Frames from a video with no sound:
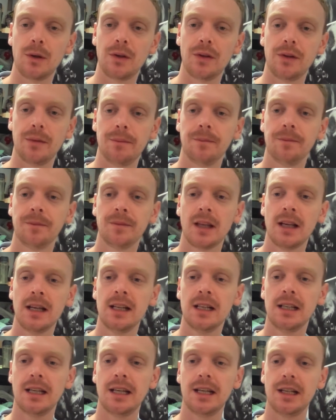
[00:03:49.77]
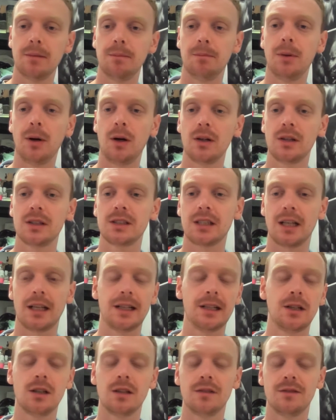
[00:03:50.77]
them in a box,
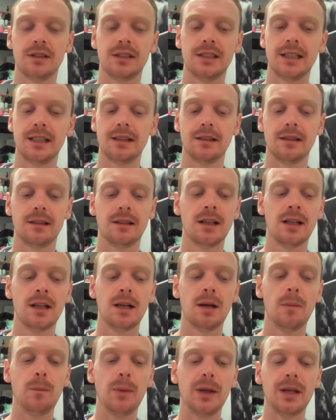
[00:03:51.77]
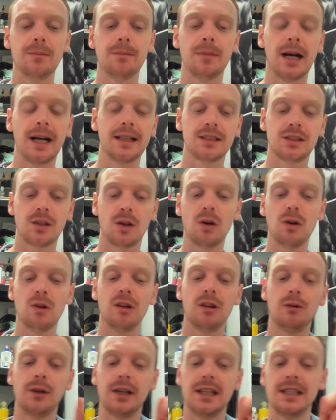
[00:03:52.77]
like covered in bin bags,
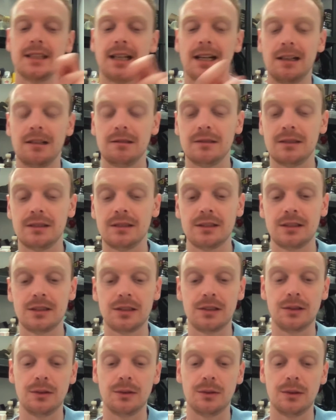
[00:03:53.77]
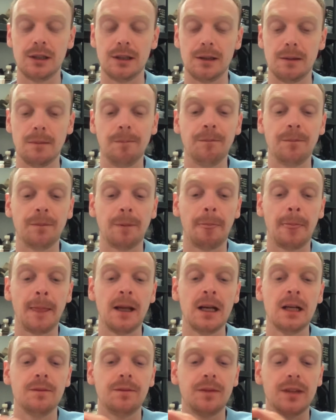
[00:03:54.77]
all the way down to
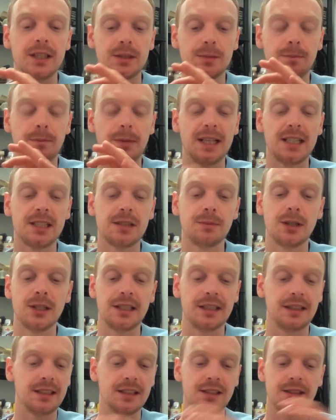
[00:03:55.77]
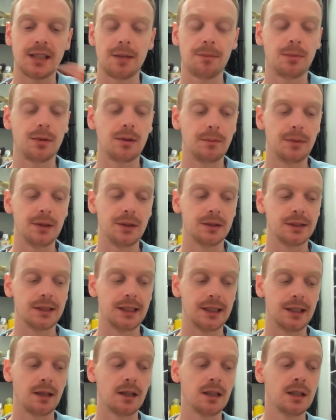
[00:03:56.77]
this basement in this separate
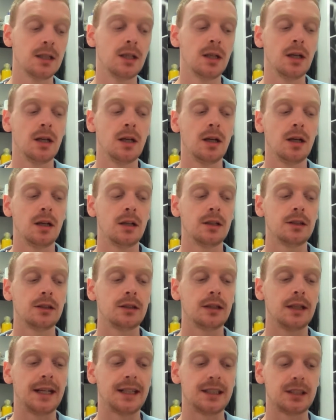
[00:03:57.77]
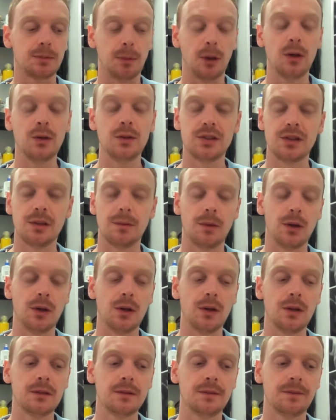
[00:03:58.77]
building, expose them
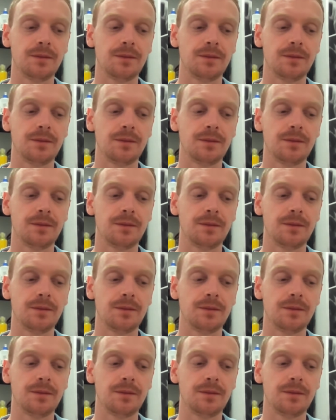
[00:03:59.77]
all